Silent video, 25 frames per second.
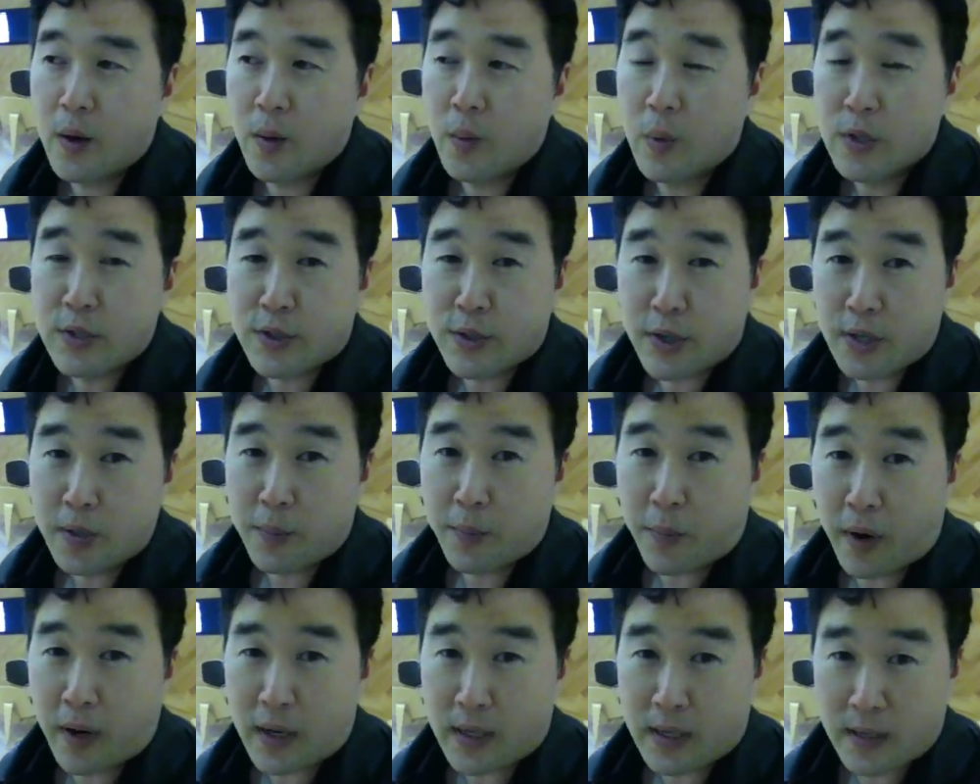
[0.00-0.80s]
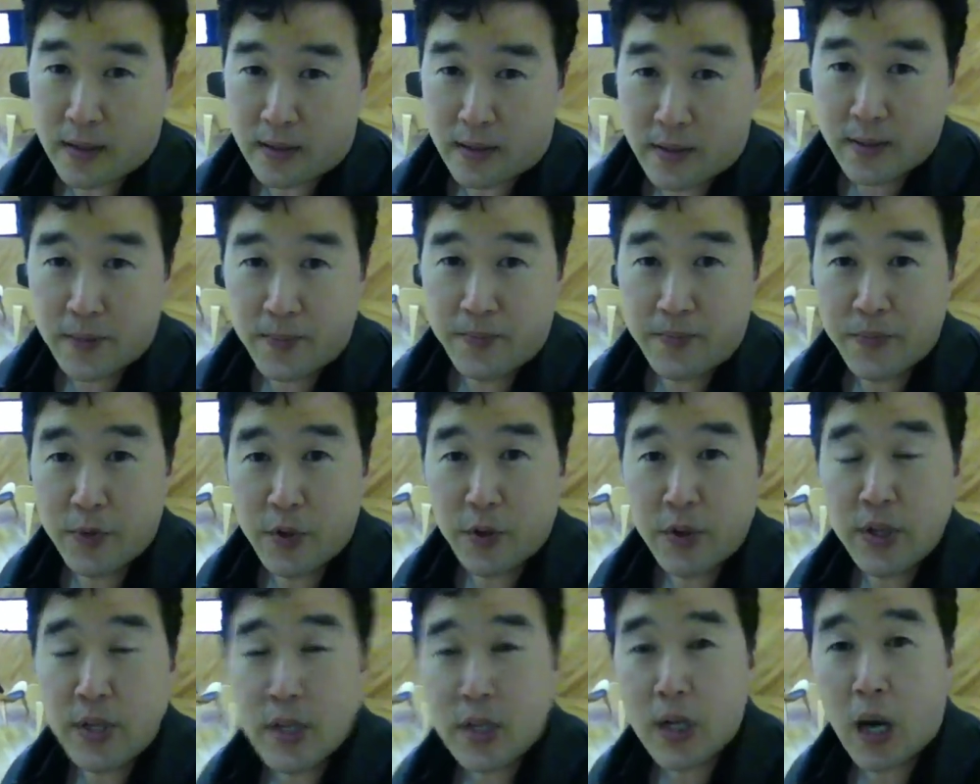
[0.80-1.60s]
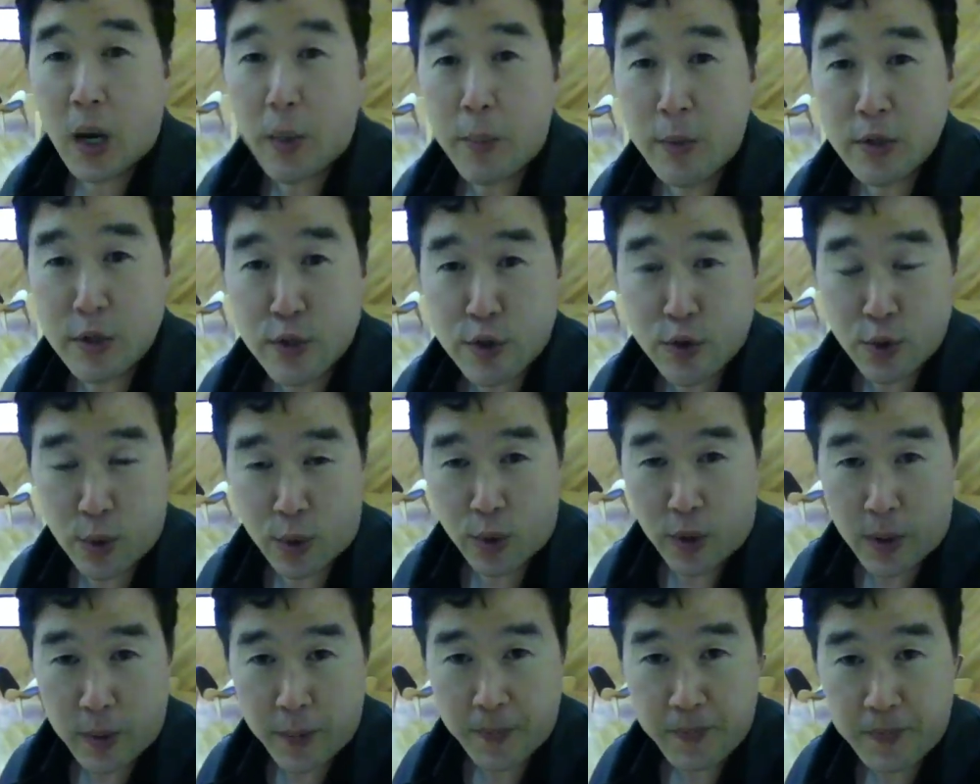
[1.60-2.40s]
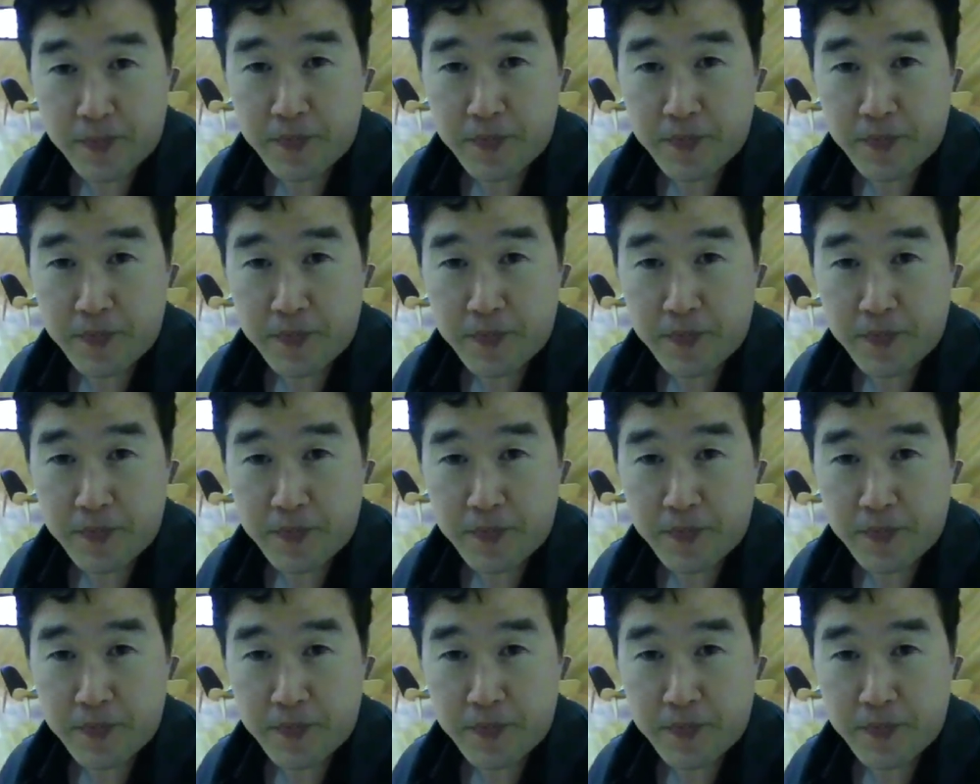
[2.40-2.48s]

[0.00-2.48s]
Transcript: when trying to market your e-commerce store